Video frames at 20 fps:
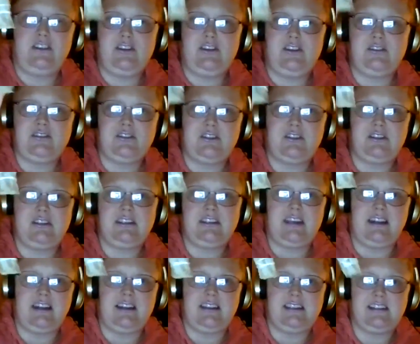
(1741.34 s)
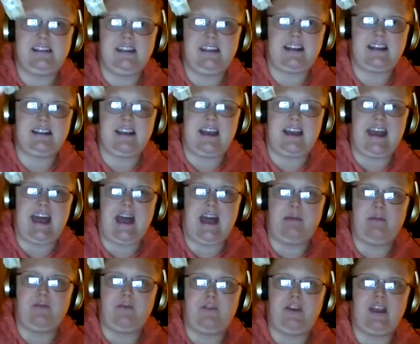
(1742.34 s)
you should send a stick to M
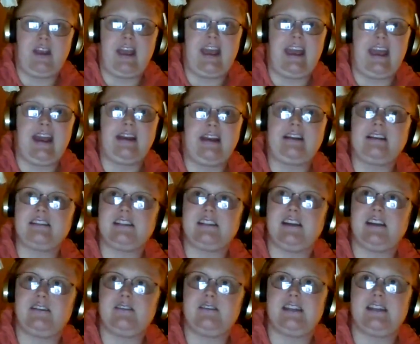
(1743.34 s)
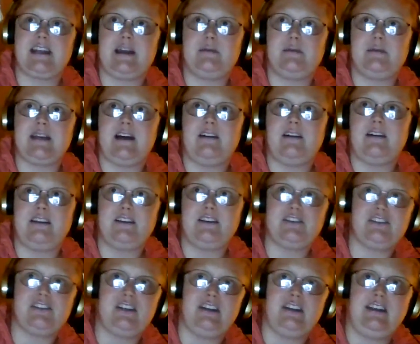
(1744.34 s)
if you can. Because I was like, I'm telling you,
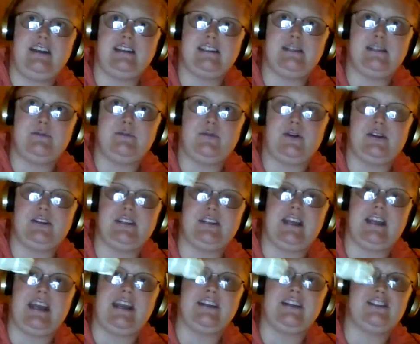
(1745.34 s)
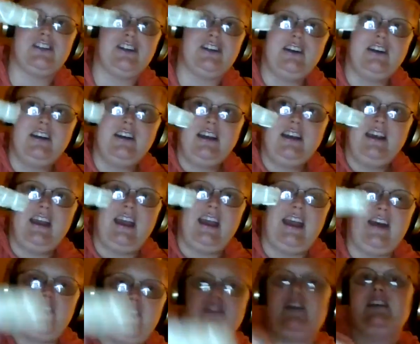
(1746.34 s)
she needs some more sage.
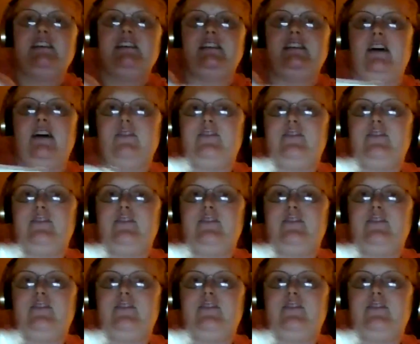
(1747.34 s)
And this stuff,